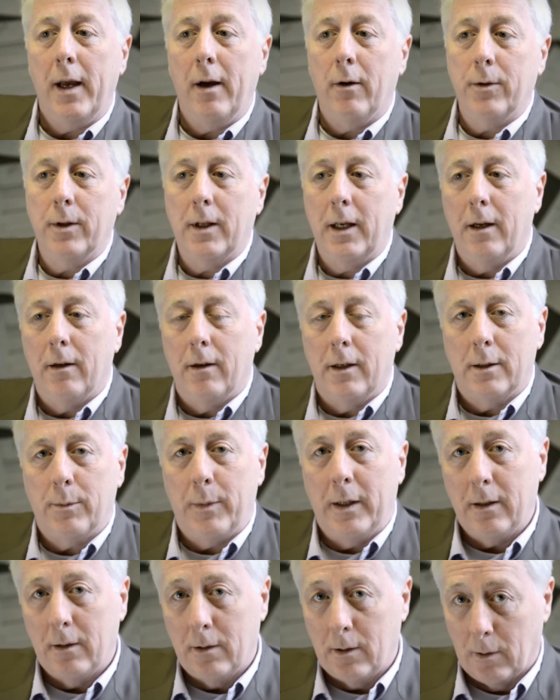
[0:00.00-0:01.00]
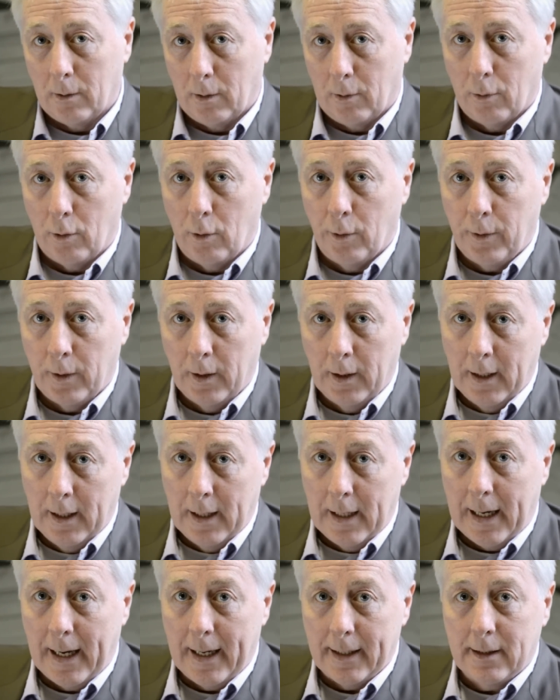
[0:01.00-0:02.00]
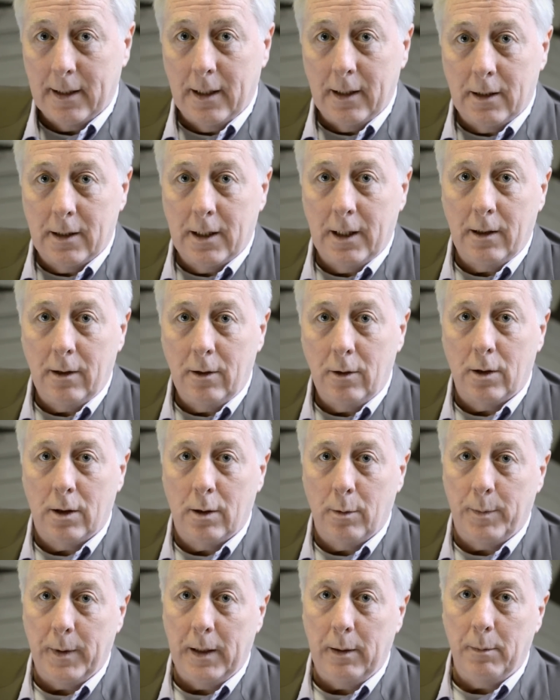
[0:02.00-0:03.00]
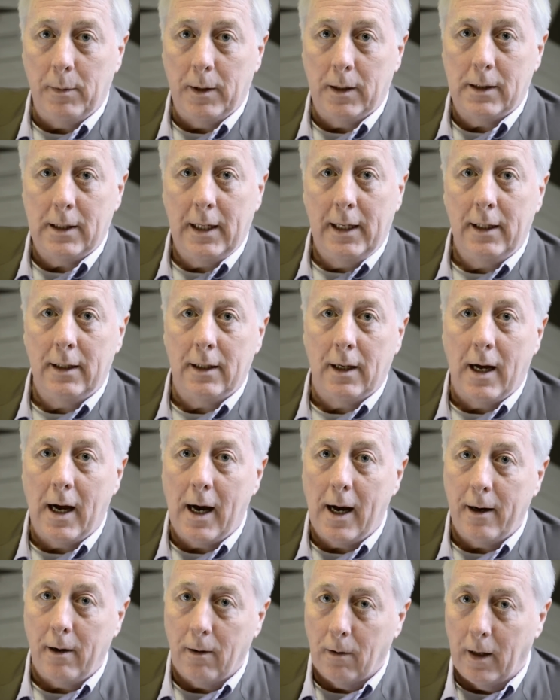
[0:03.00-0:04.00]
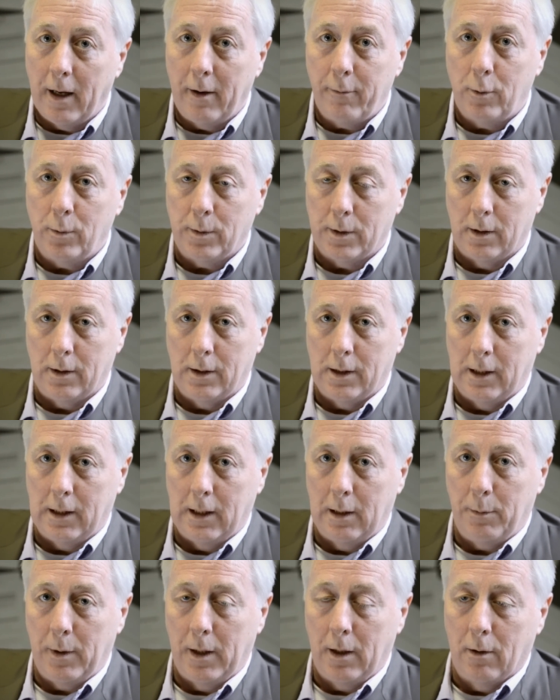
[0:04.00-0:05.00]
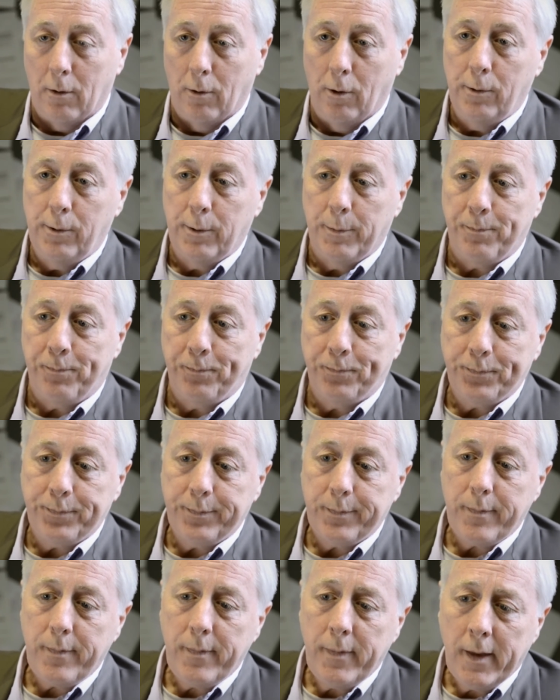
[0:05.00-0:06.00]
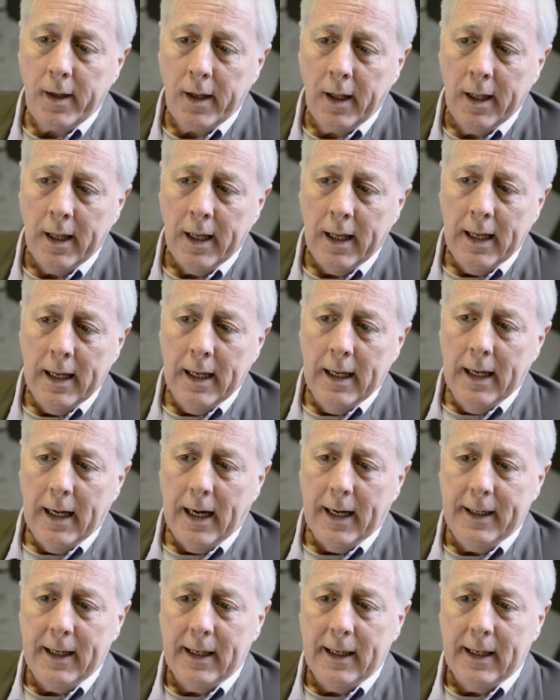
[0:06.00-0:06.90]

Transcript: healthcare expenditure growth has continued to be maintained at higher levels than GDP growth. And